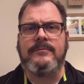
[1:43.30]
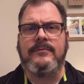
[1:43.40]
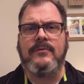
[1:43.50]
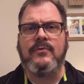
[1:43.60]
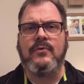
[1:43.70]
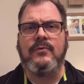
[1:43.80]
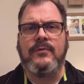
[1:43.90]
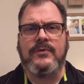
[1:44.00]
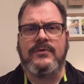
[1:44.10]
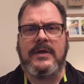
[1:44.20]
through
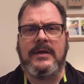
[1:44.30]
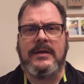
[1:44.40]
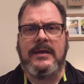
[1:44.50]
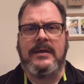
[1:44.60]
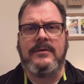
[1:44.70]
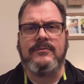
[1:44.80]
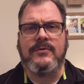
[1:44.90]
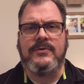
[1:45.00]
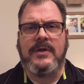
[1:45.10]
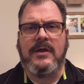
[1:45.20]
1st, 2nd Kings,
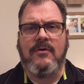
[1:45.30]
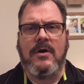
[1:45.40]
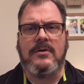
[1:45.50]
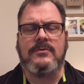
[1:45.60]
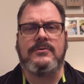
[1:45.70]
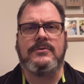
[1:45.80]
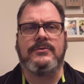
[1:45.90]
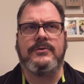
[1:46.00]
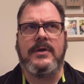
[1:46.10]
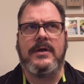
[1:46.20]
1st, 2nd
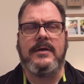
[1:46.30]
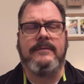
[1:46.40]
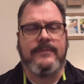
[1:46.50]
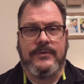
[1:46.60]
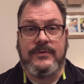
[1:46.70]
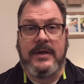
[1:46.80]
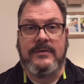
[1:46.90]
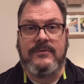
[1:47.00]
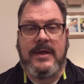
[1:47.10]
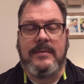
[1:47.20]
Chronicles, and 1st, 2nd
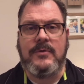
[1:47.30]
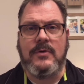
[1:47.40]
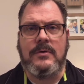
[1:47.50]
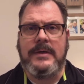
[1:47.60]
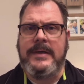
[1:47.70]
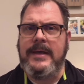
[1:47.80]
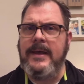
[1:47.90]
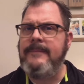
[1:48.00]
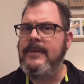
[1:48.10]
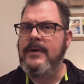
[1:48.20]
Samuel.
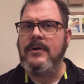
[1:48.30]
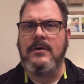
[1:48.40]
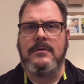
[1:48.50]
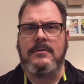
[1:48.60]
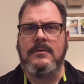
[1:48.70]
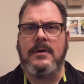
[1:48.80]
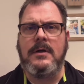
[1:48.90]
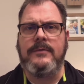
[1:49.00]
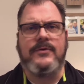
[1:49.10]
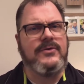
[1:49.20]
And
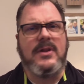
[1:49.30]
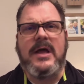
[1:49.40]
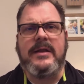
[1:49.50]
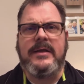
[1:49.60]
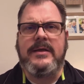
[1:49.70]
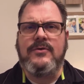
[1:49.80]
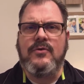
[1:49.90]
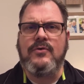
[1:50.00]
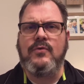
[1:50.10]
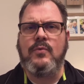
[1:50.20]
there's a lot of
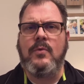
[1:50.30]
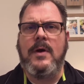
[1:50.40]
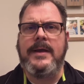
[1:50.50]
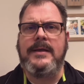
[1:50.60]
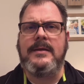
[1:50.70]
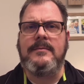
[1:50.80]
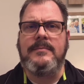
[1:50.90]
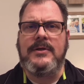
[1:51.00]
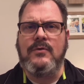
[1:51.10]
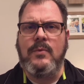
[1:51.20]
intertwining
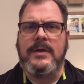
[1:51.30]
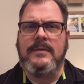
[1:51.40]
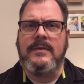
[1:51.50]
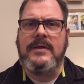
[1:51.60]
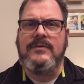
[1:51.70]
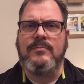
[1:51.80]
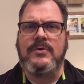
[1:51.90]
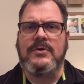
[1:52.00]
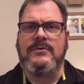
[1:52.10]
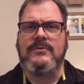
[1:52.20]
between these
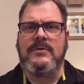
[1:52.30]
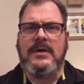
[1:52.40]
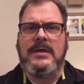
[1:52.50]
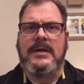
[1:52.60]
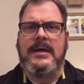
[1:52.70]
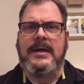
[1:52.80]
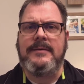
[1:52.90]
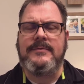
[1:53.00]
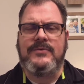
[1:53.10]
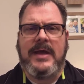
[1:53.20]
books.
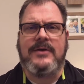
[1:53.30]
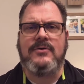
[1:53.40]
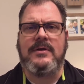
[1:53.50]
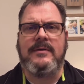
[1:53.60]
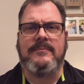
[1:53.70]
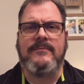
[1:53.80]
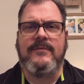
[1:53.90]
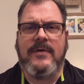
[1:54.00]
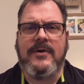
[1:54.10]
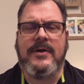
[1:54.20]
It's actually a
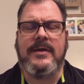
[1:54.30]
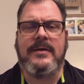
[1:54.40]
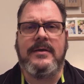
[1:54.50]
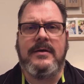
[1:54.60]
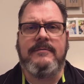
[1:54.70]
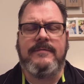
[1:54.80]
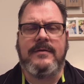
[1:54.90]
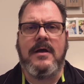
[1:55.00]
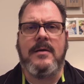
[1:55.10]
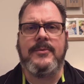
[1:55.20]
very
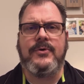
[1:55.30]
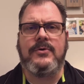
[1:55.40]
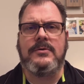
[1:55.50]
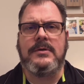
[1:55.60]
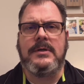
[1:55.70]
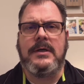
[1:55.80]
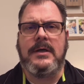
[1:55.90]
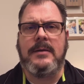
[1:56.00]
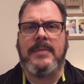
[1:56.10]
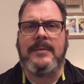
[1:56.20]
phenomenal
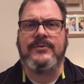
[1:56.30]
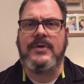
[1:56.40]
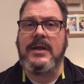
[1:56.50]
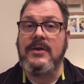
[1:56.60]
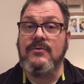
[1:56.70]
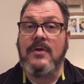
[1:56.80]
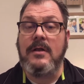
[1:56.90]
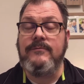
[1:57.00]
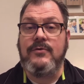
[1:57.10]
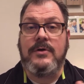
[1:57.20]
Bible study. I use
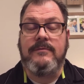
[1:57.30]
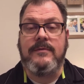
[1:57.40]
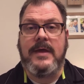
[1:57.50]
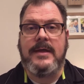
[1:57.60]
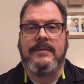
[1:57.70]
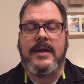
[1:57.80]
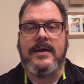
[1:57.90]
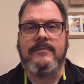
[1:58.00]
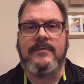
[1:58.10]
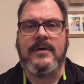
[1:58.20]
Olive Tree for that. They
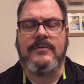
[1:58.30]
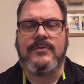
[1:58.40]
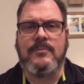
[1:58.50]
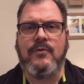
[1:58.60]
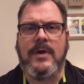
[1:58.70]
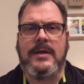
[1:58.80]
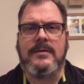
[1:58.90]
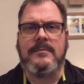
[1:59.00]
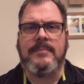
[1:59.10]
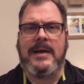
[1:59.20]
have some great
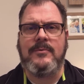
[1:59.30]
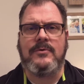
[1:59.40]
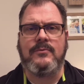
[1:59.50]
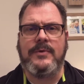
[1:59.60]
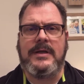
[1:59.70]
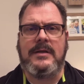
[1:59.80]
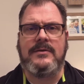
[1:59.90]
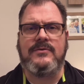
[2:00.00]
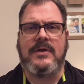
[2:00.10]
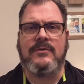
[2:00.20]
Bible reading
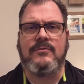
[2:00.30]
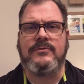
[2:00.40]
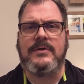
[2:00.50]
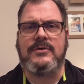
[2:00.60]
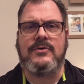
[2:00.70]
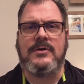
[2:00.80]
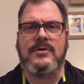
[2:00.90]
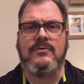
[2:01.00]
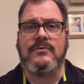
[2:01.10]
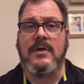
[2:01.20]
schedules that you can use